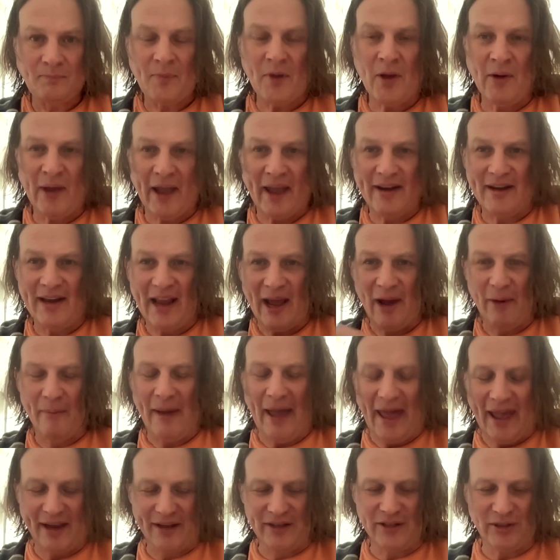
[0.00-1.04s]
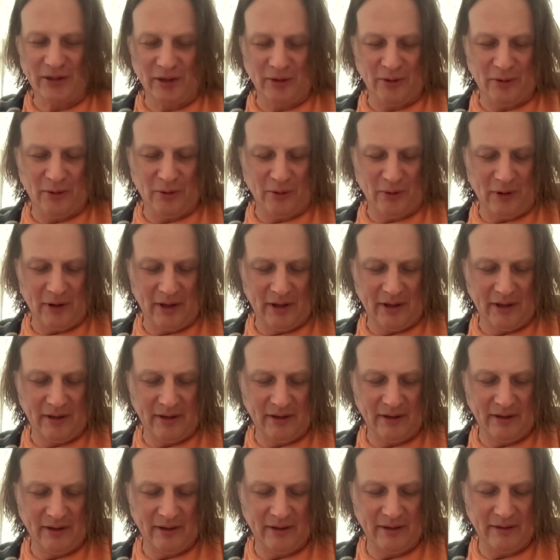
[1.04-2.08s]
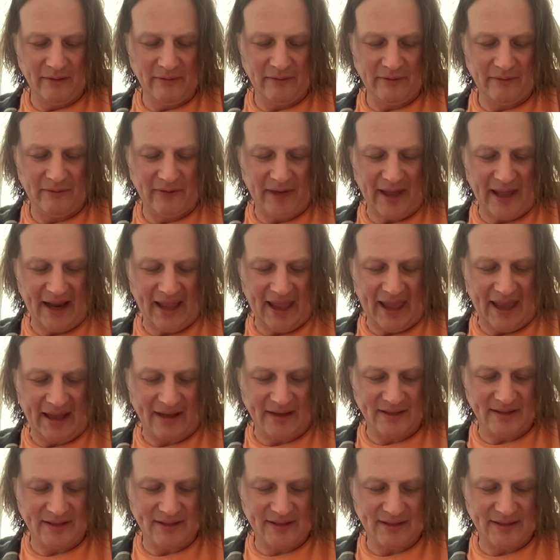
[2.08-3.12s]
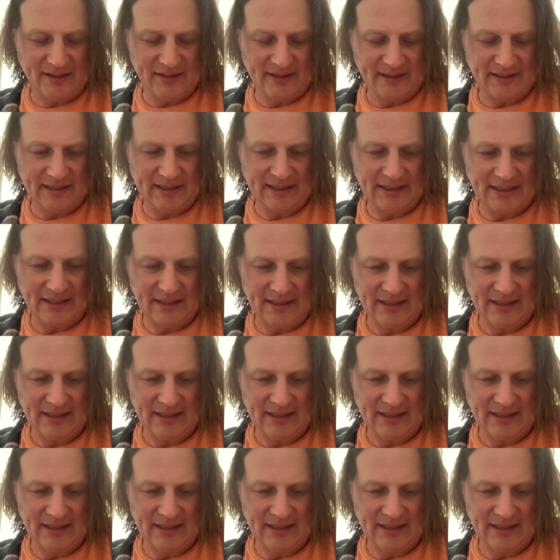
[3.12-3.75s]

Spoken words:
Okay, now back to FedEx.